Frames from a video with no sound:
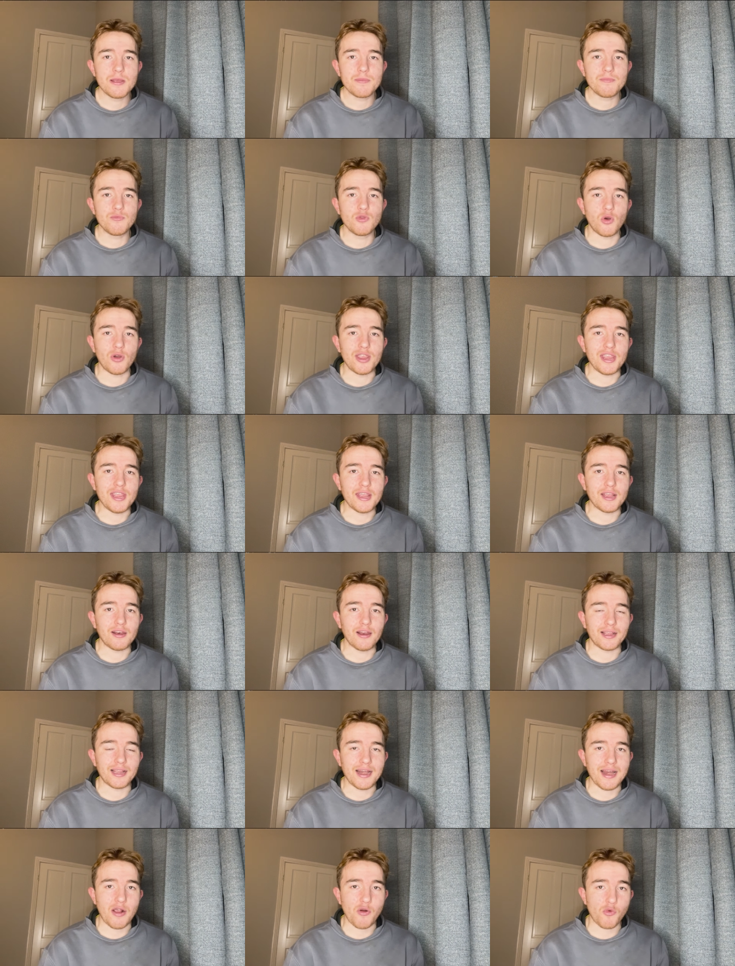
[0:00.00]
not eating
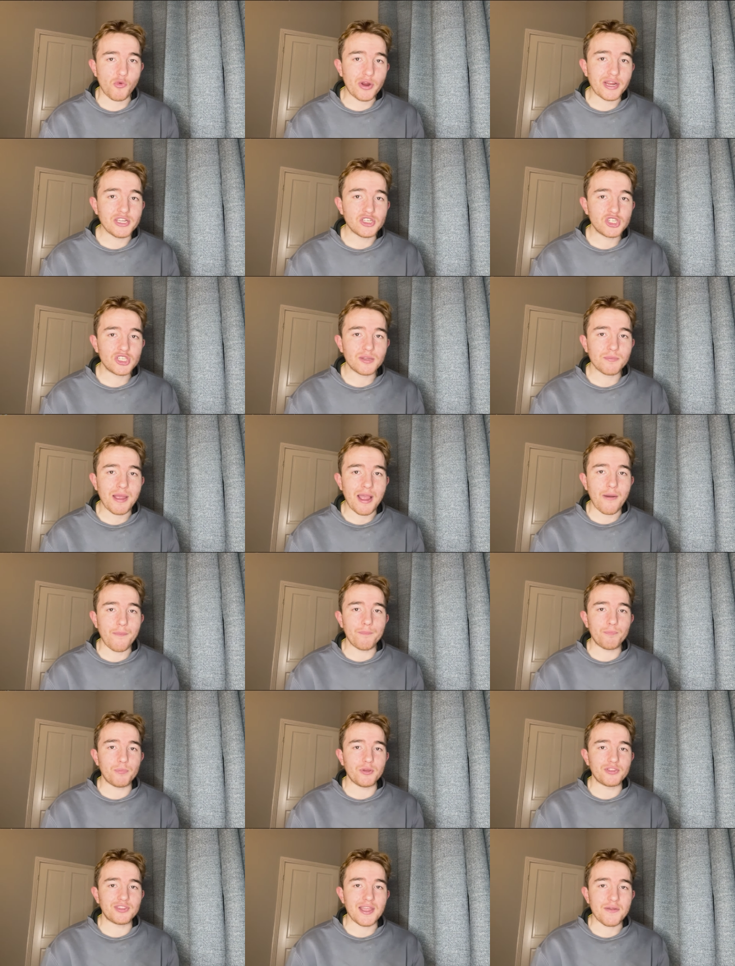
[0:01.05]
like an outrageous amount,
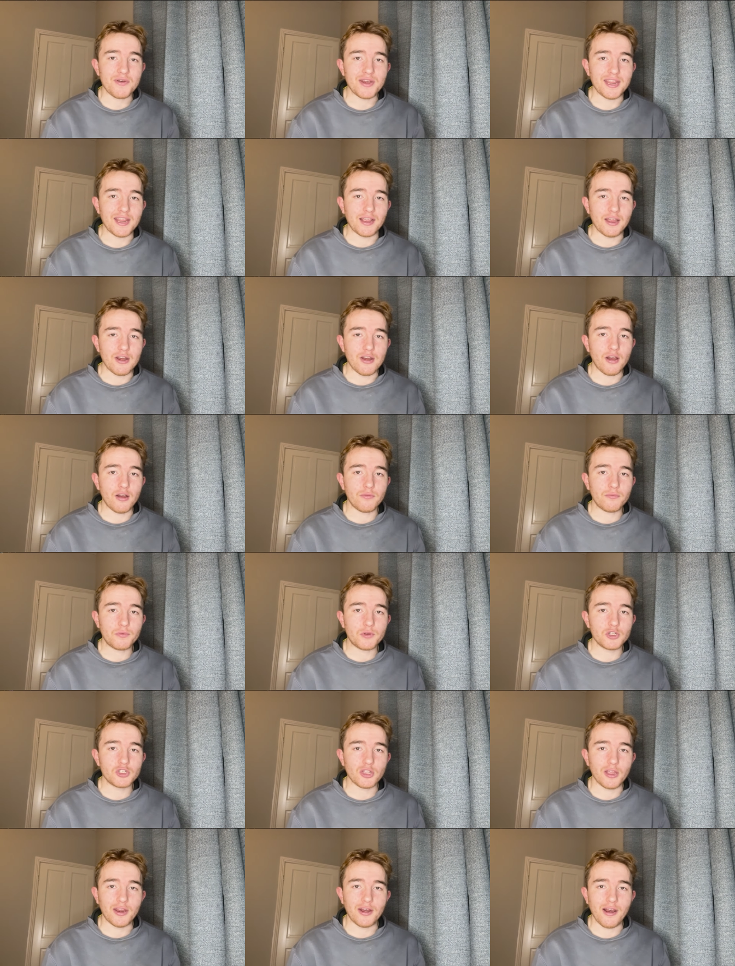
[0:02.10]
but definitely eating enough
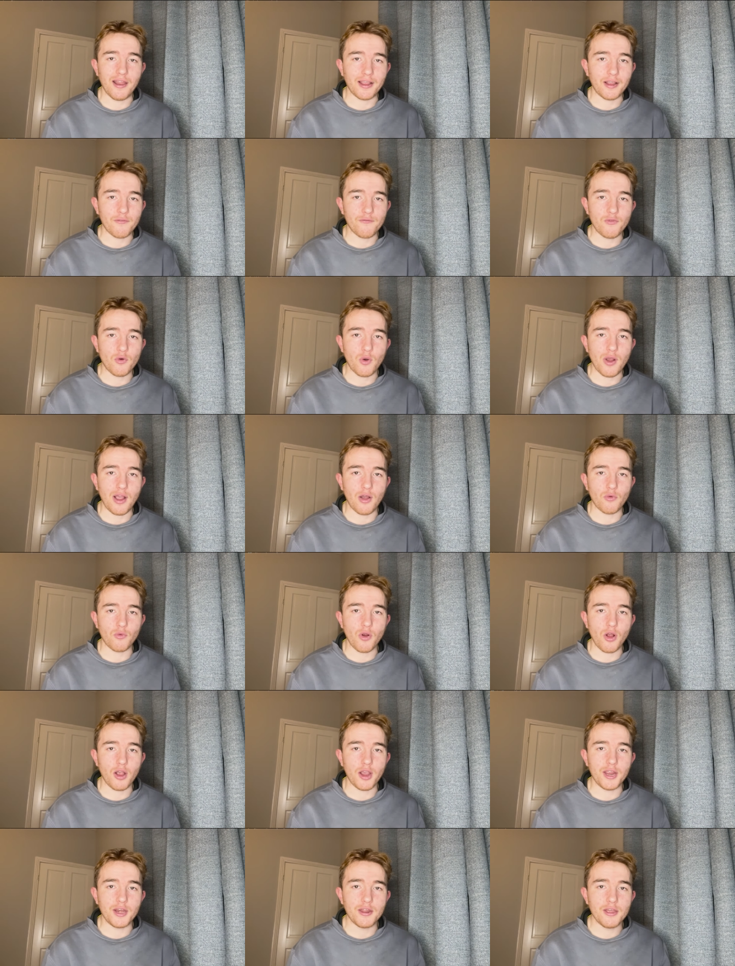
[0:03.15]
because I'm like a four hour
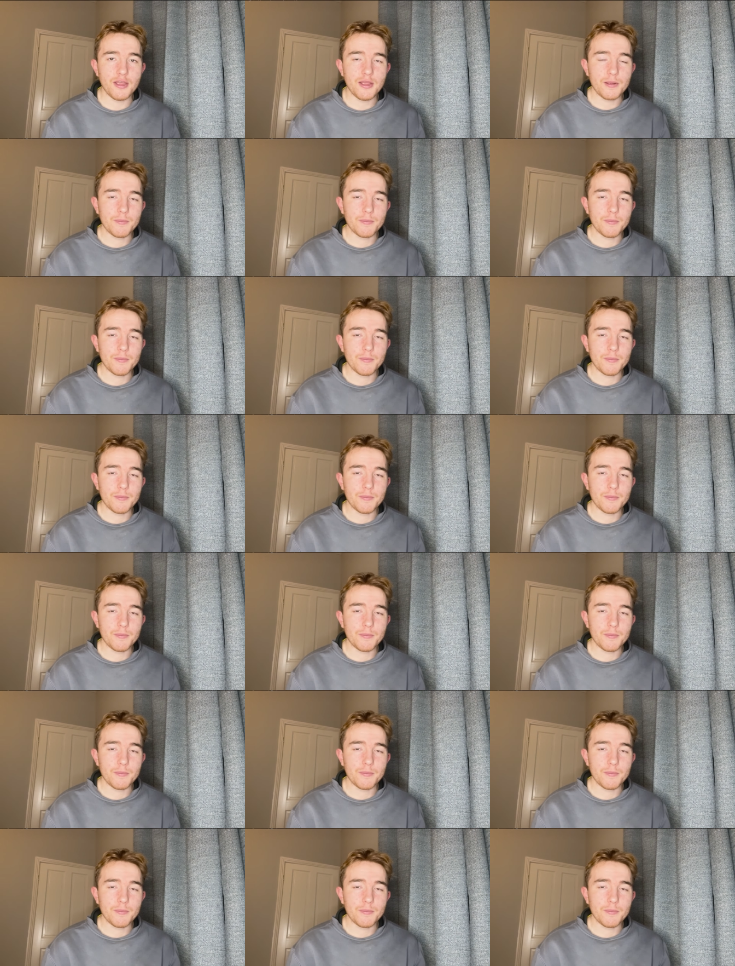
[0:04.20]
ride,